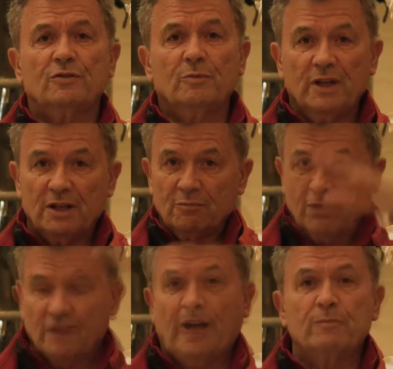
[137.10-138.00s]
to be
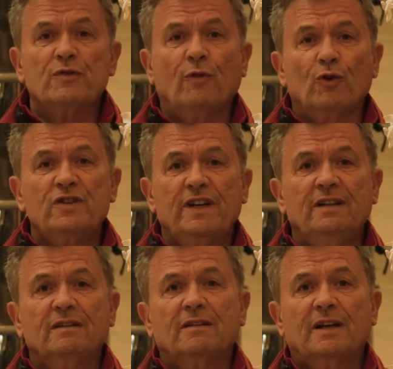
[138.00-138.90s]
times
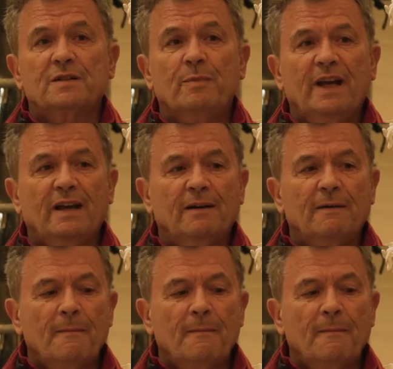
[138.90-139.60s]
14 as big.